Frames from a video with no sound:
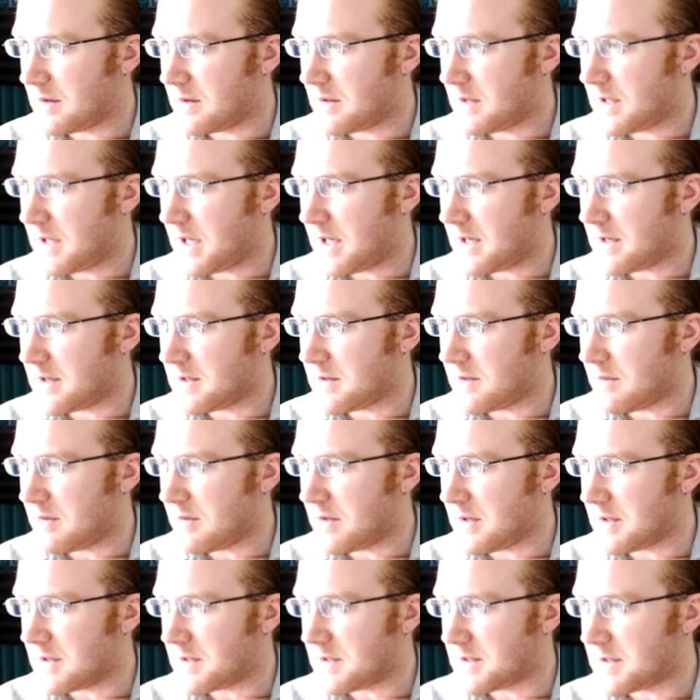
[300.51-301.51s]
Can't do
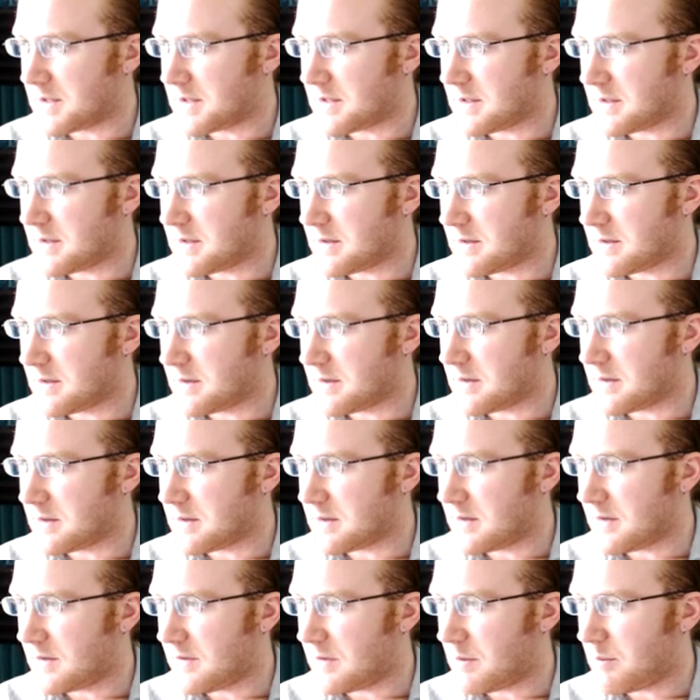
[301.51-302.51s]
this.
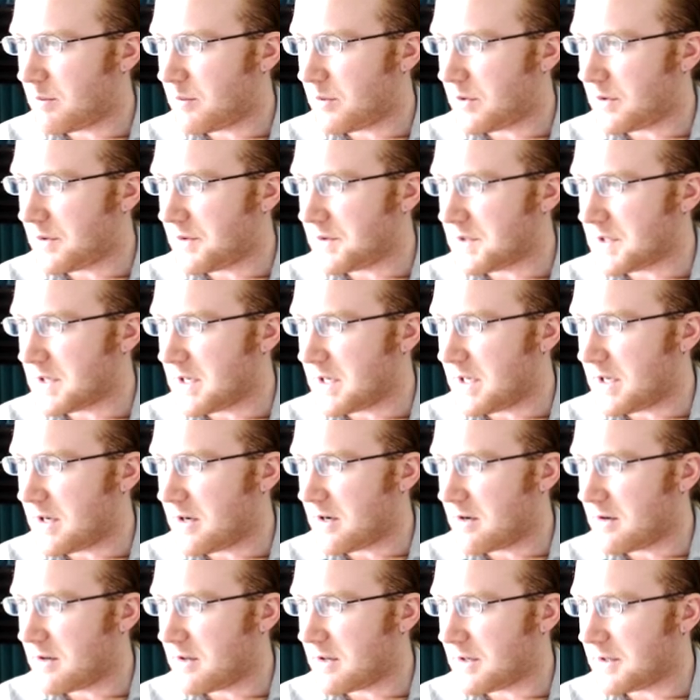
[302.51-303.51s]
If he pulls in
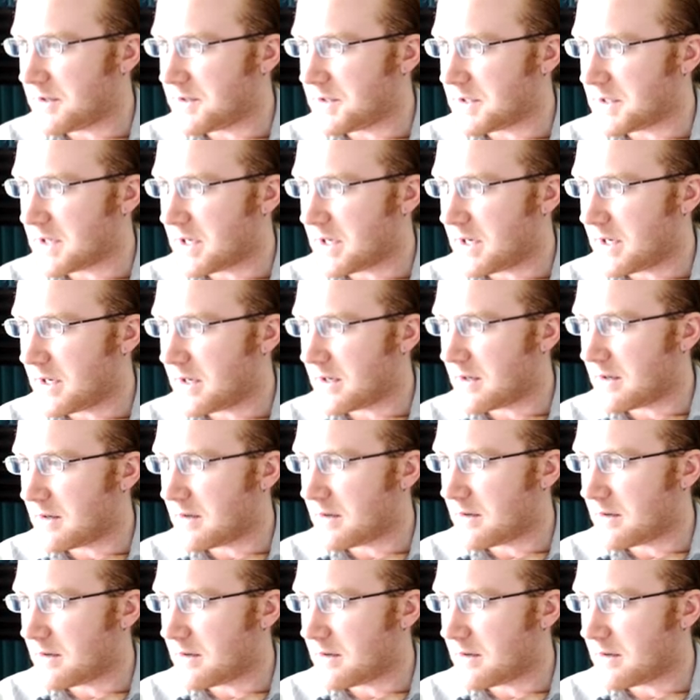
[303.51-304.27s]
here, then I'll disconnect.